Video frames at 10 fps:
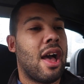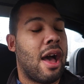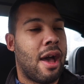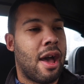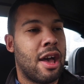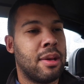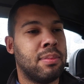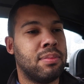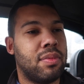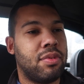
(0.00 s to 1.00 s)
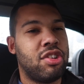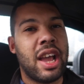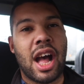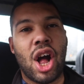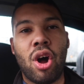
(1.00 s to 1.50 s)
So
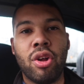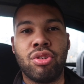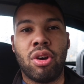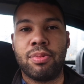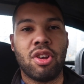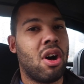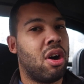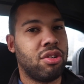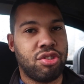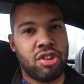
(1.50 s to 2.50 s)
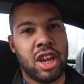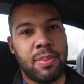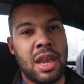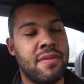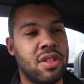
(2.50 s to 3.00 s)
yeah, hardtops aren't cheap,
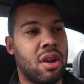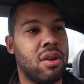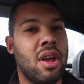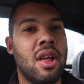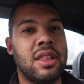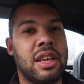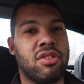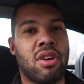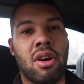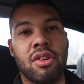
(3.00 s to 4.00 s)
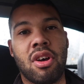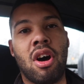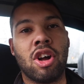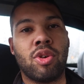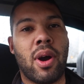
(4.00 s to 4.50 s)
even though these cars
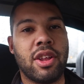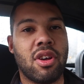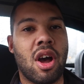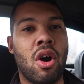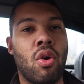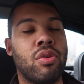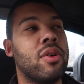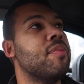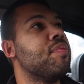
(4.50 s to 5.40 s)
are quite old.